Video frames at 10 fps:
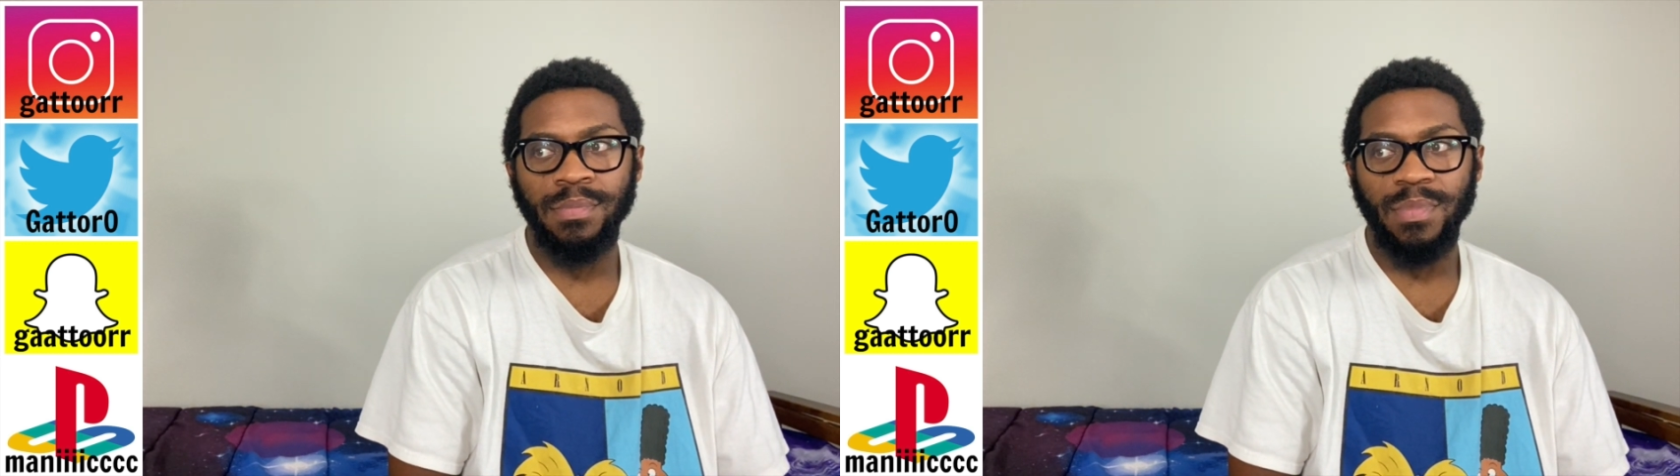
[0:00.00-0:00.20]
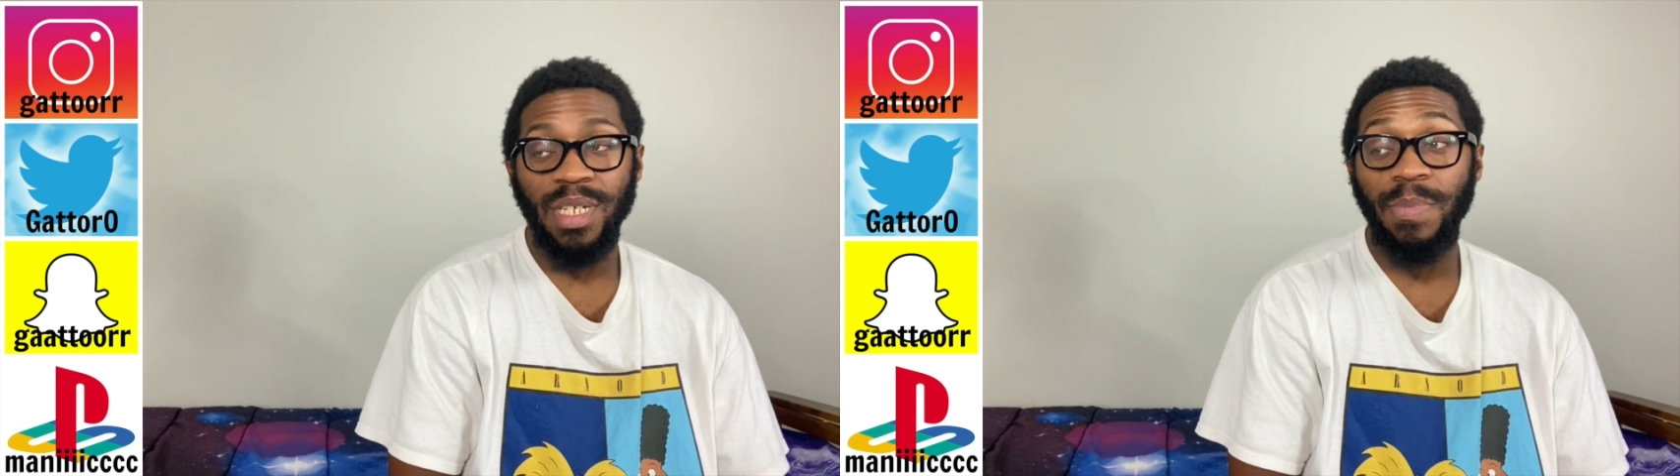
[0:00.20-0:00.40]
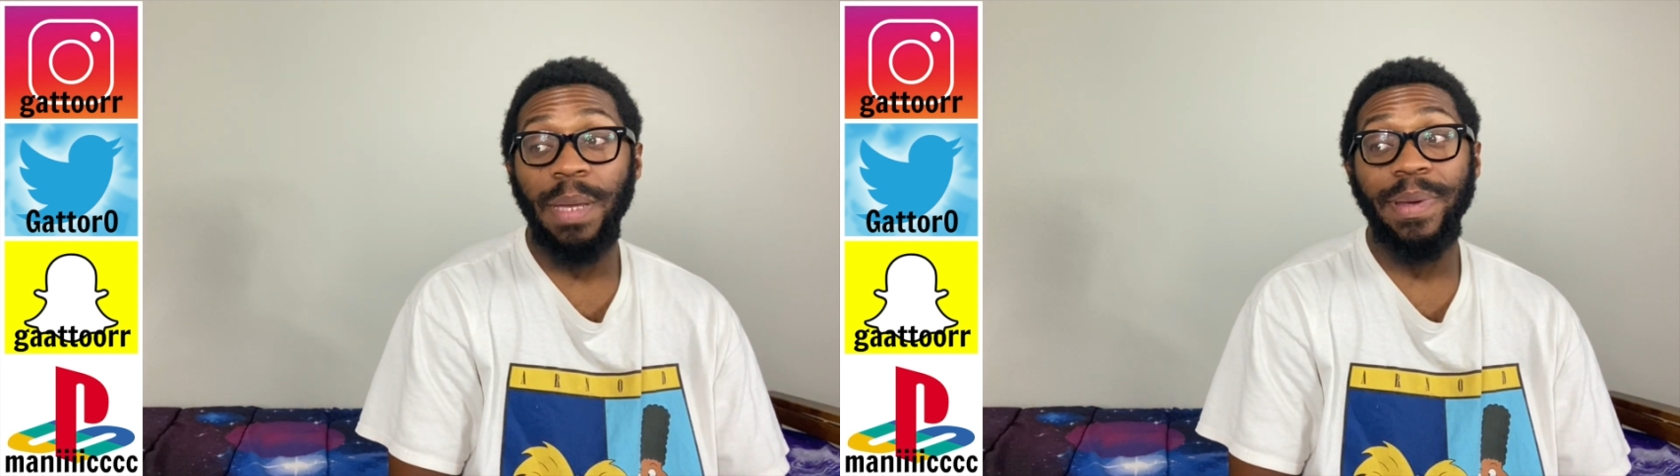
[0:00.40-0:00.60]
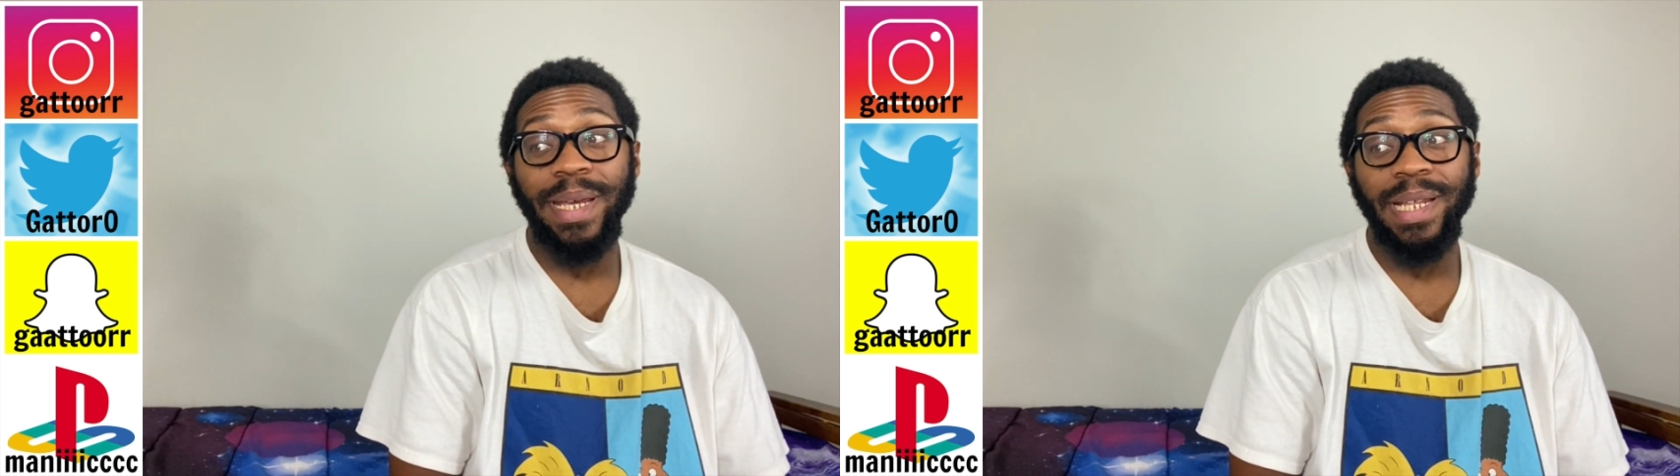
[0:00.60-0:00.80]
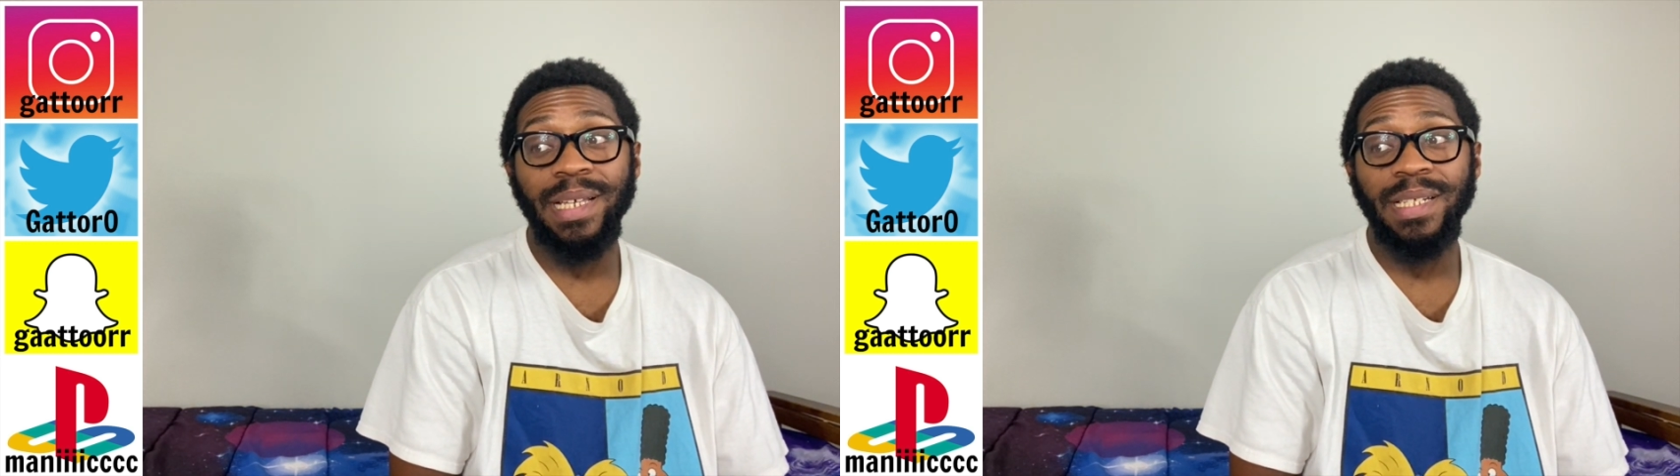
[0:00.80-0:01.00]
Cause maybe
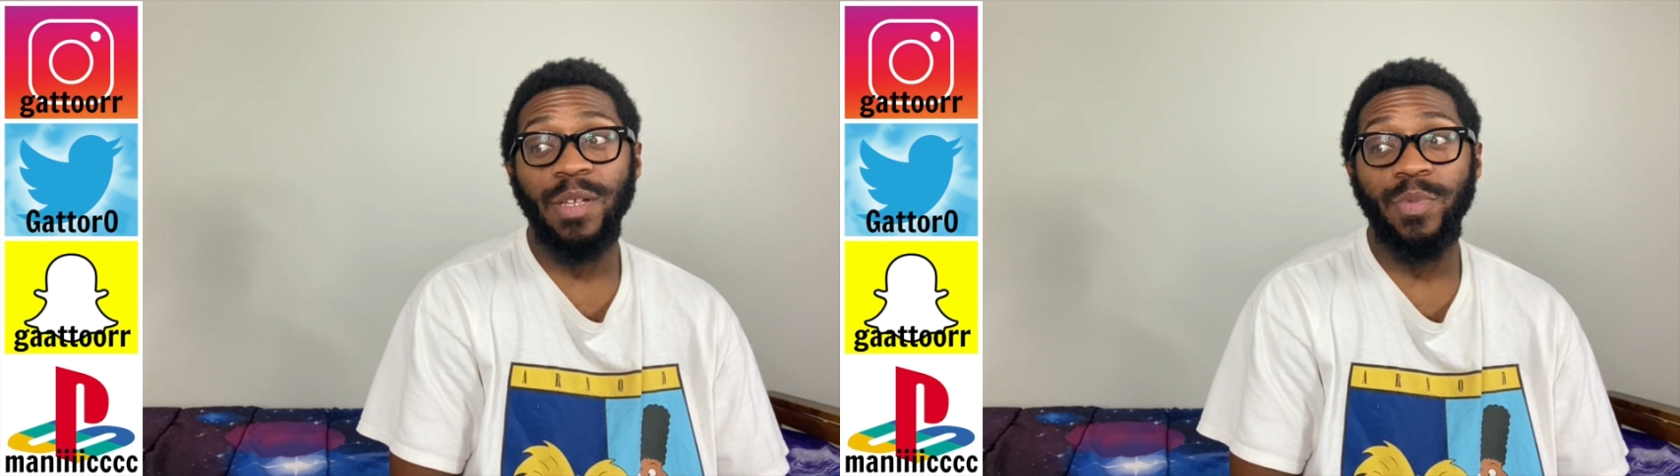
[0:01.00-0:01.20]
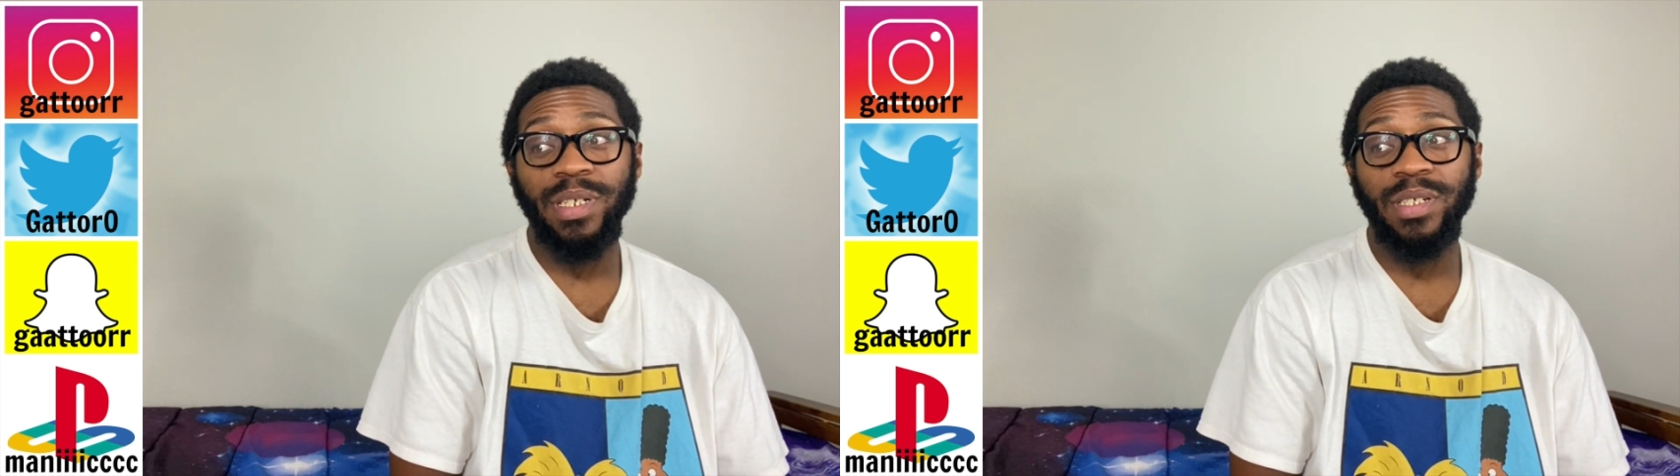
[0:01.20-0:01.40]
it is, and we